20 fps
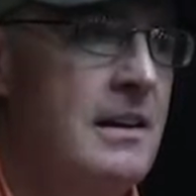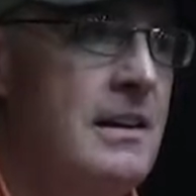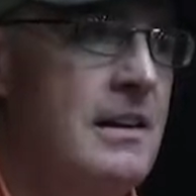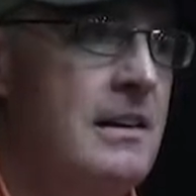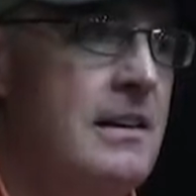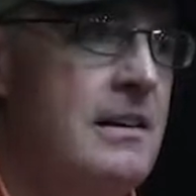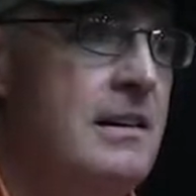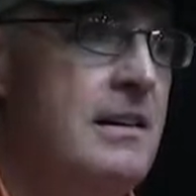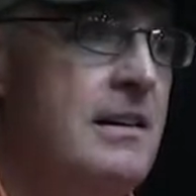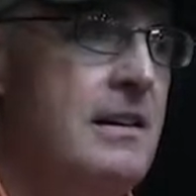
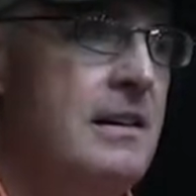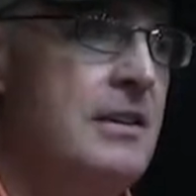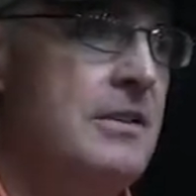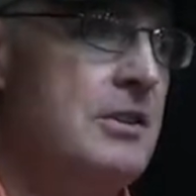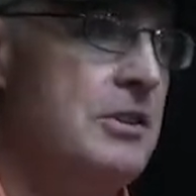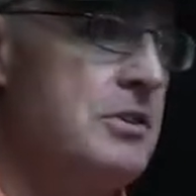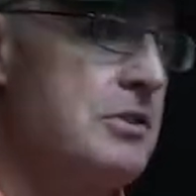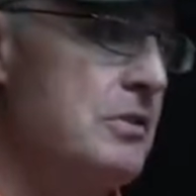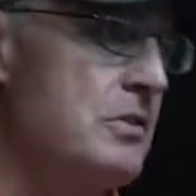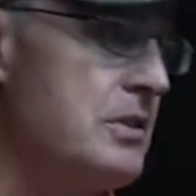And in
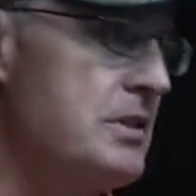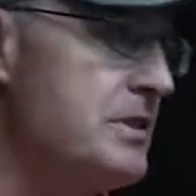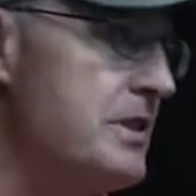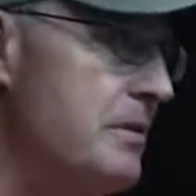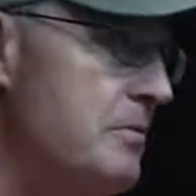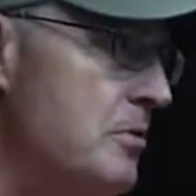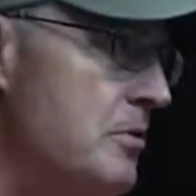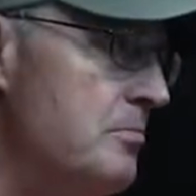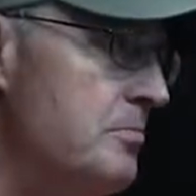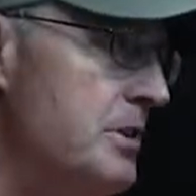the stores,
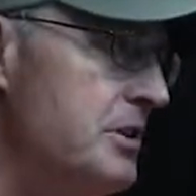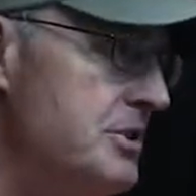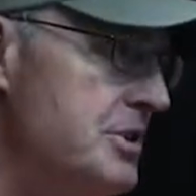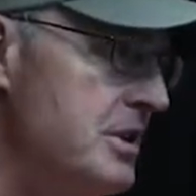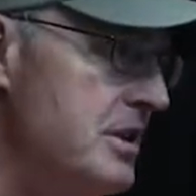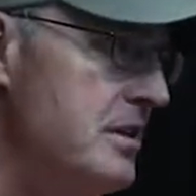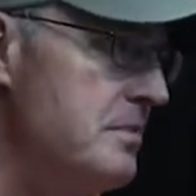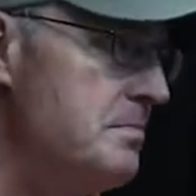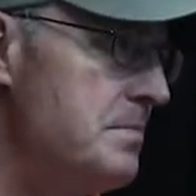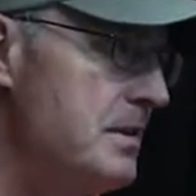they won't be
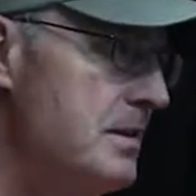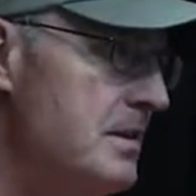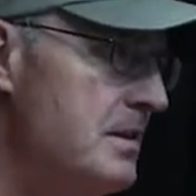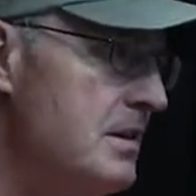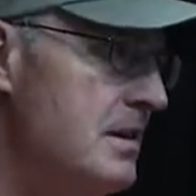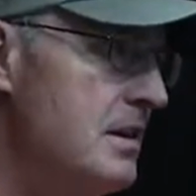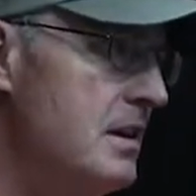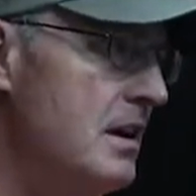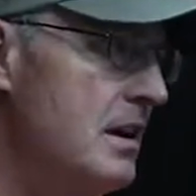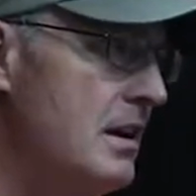cheap.
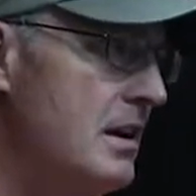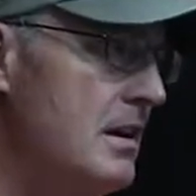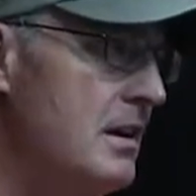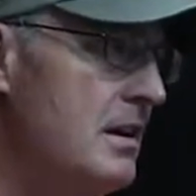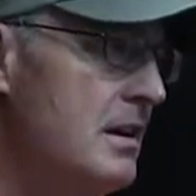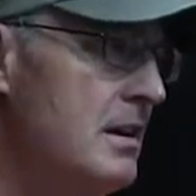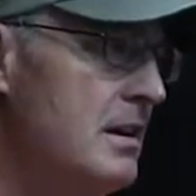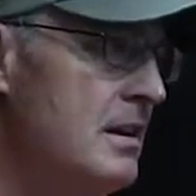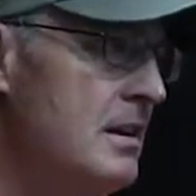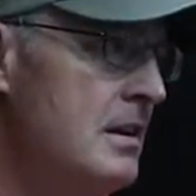
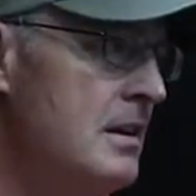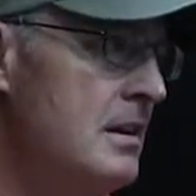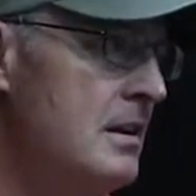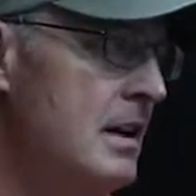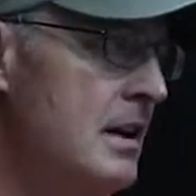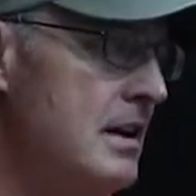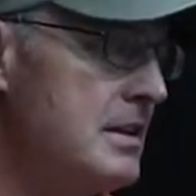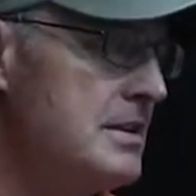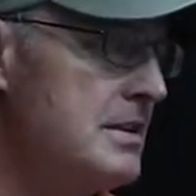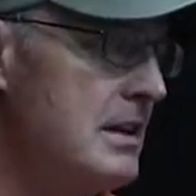
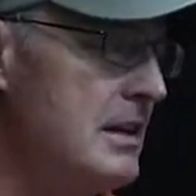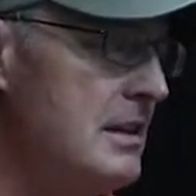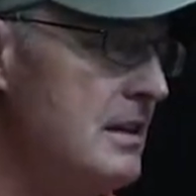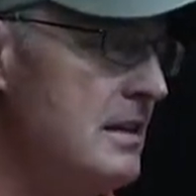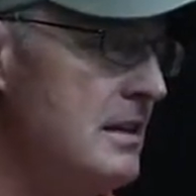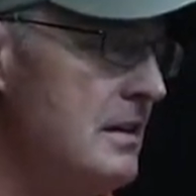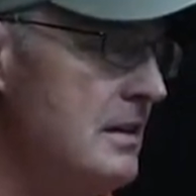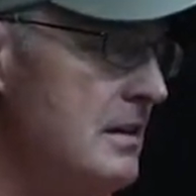Like I said,